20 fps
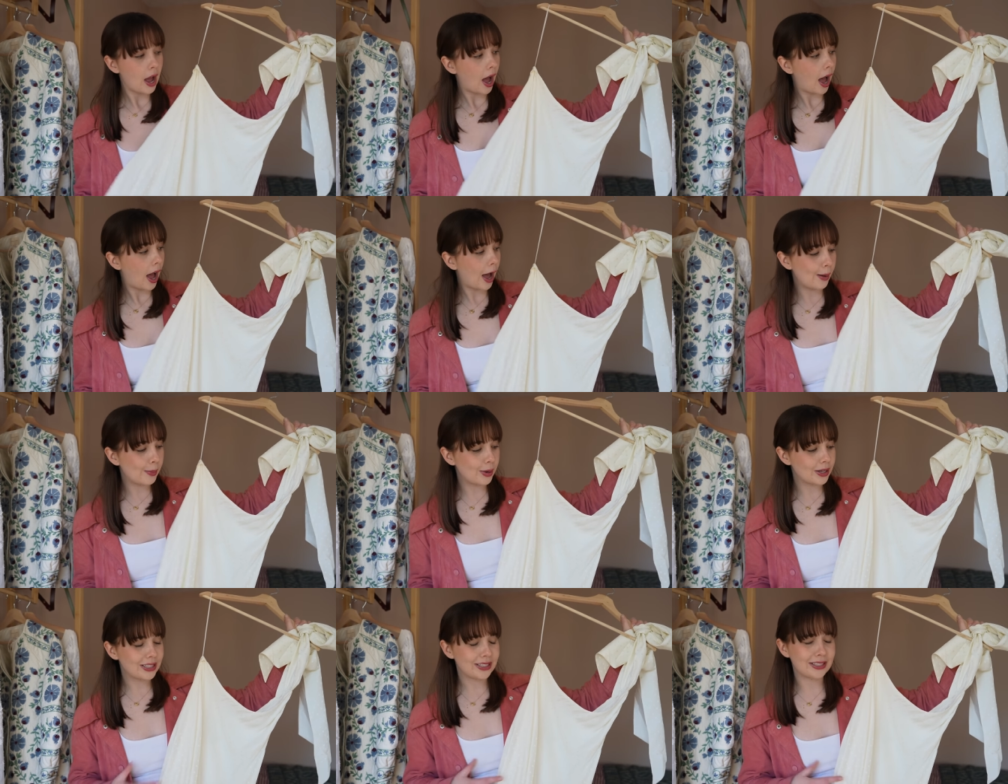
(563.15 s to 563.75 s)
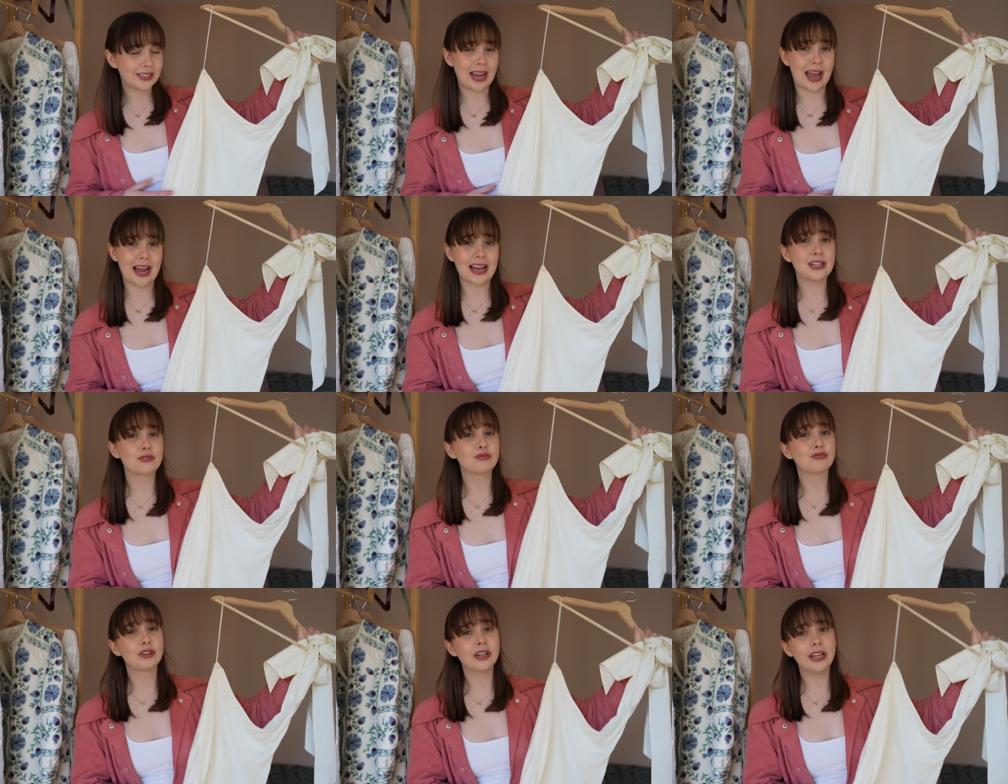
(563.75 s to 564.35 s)
Um, so yeah,
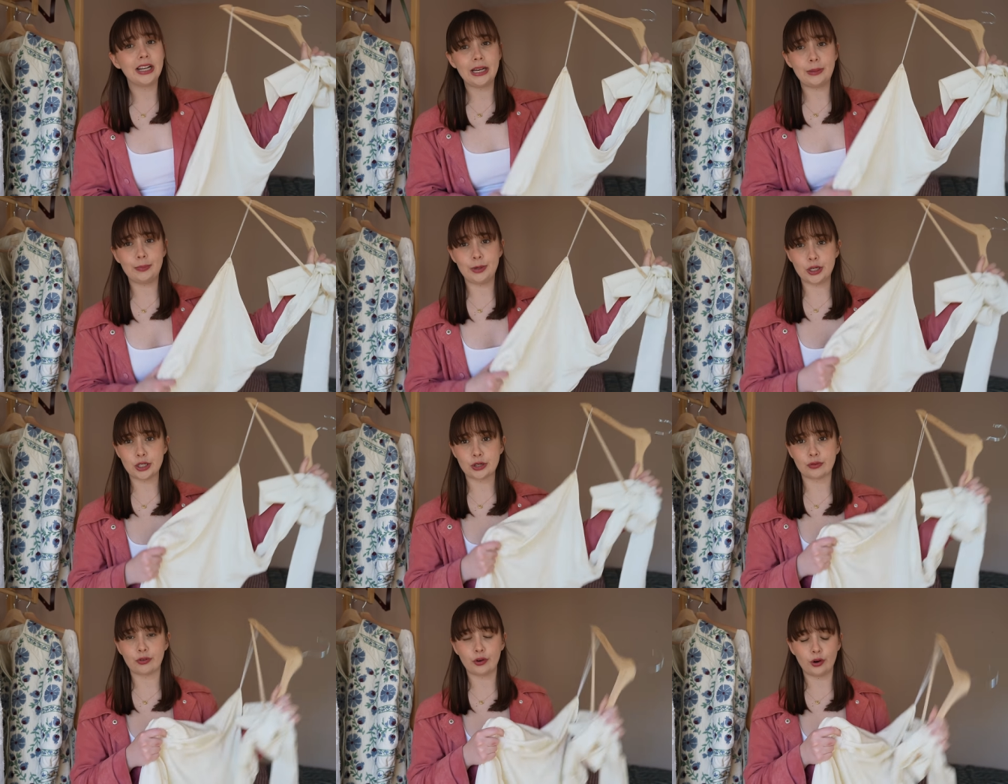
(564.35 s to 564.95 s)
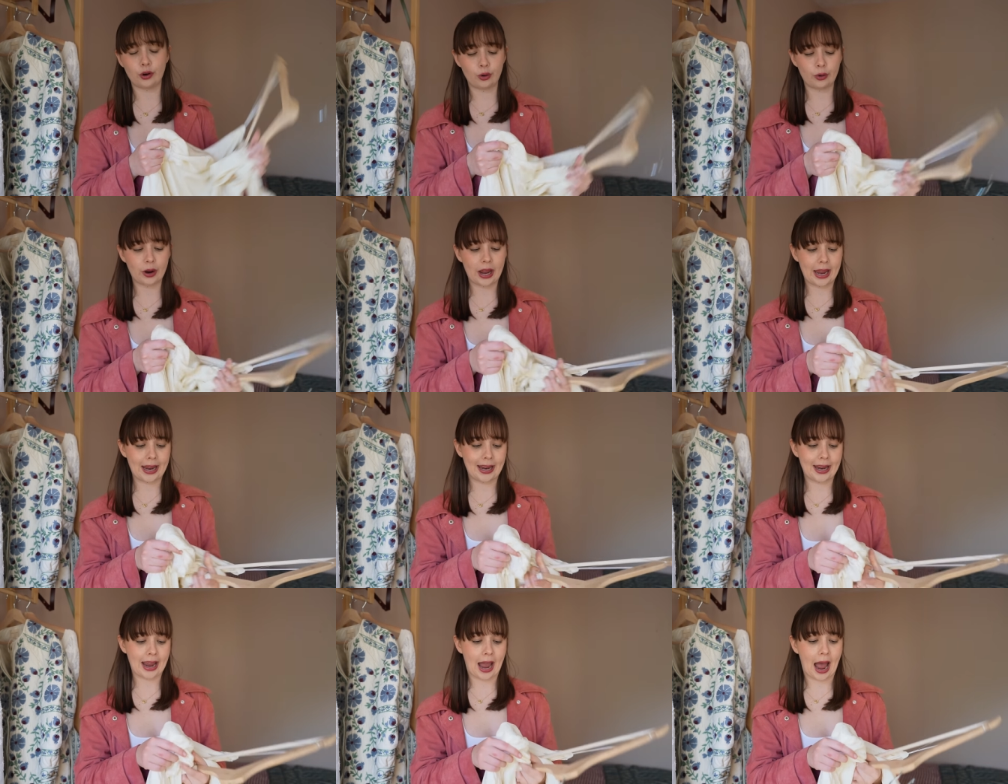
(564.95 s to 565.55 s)
it's really beautiful.
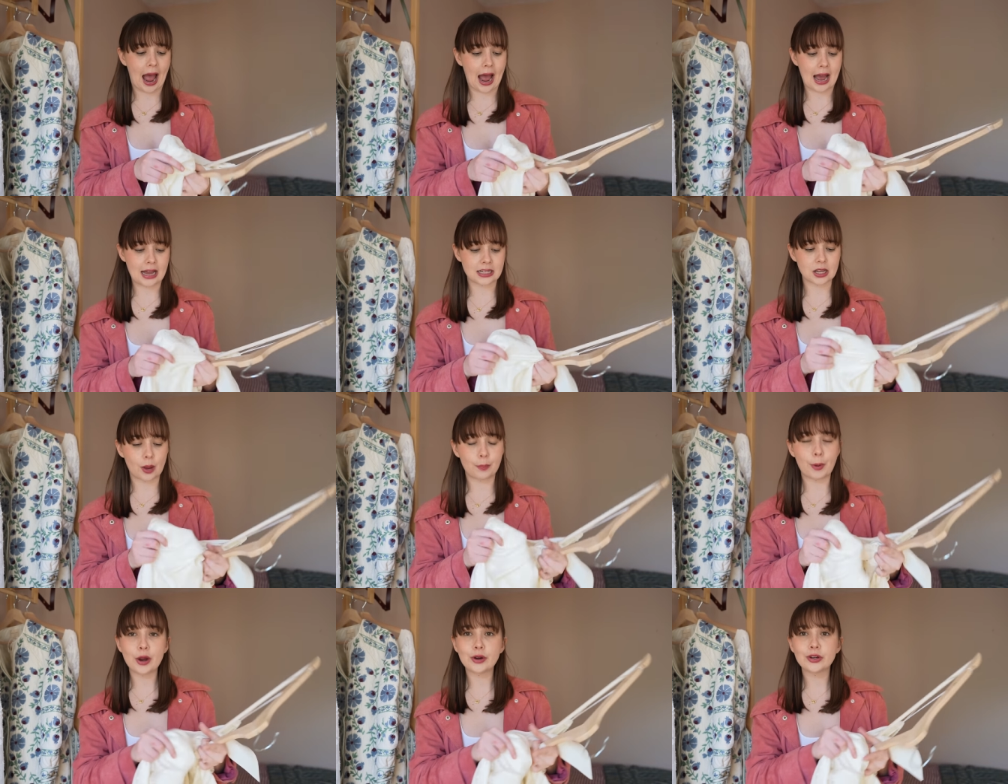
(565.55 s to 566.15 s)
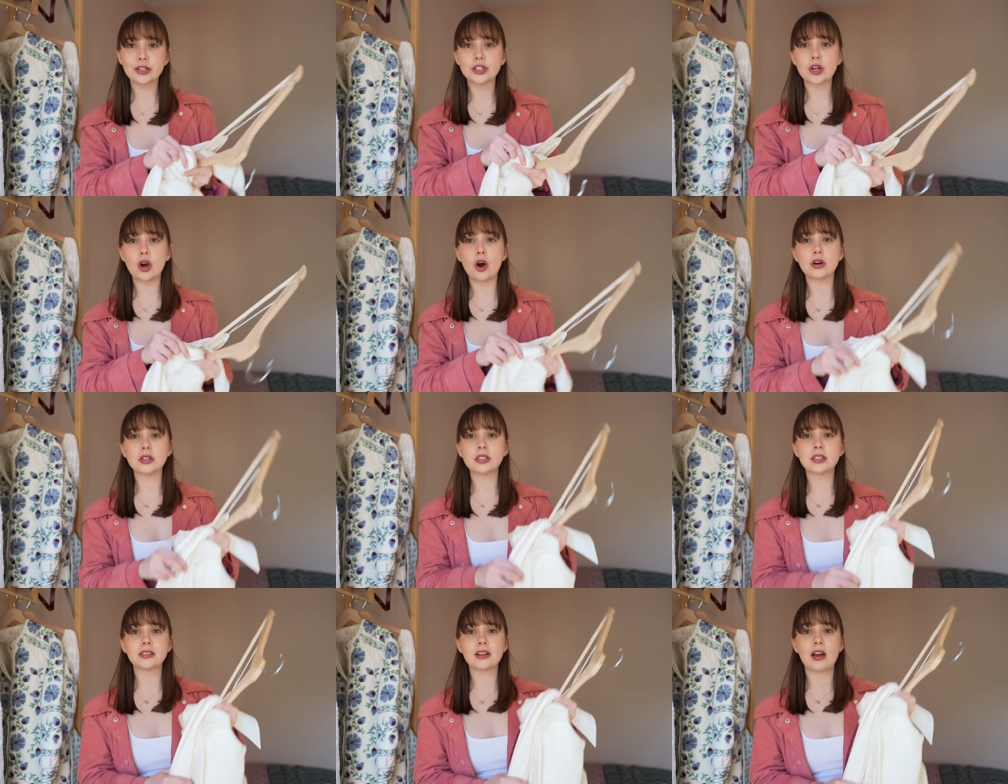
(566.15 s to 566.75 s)
It has a polka
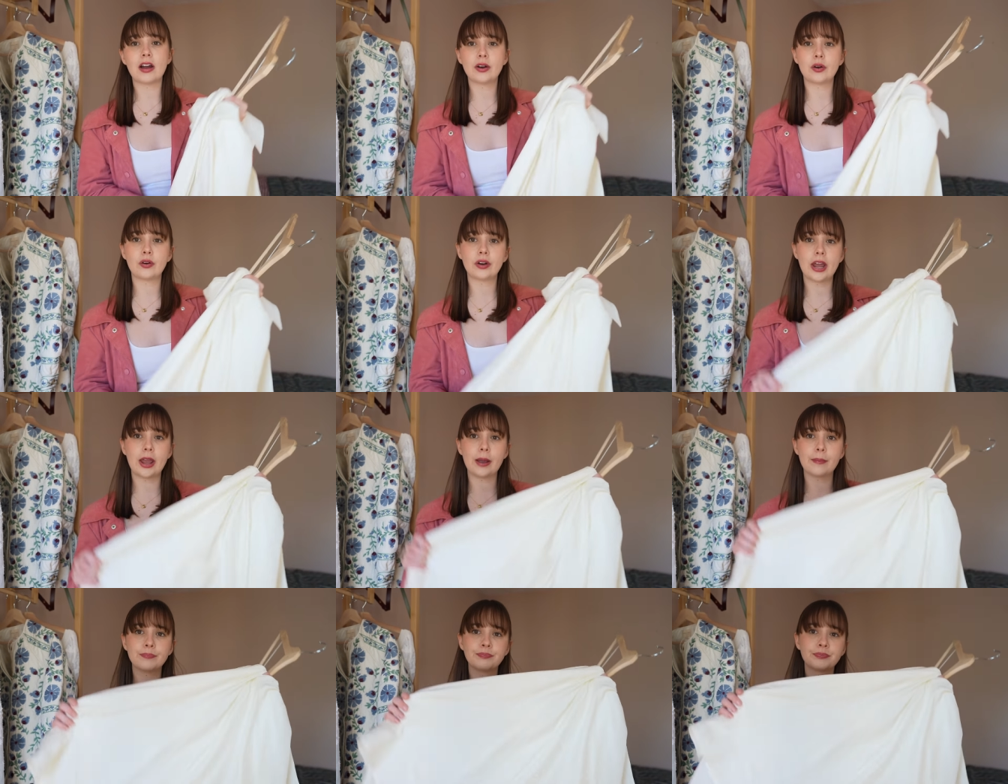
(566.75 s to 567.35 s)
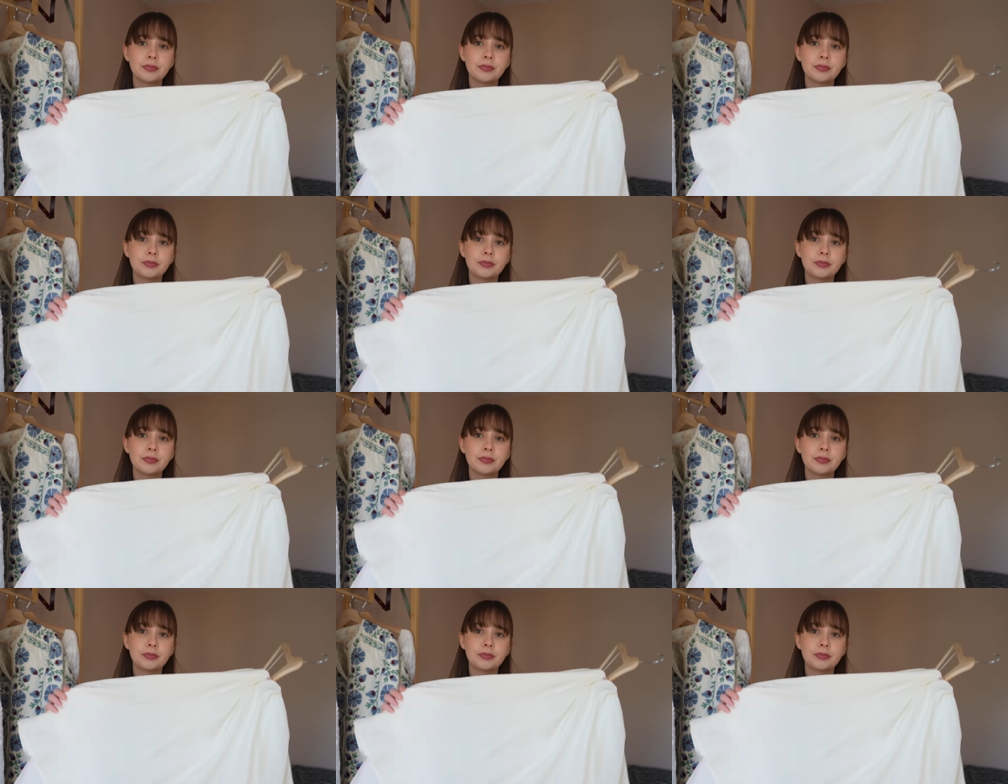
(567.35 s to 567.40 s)
dot design on it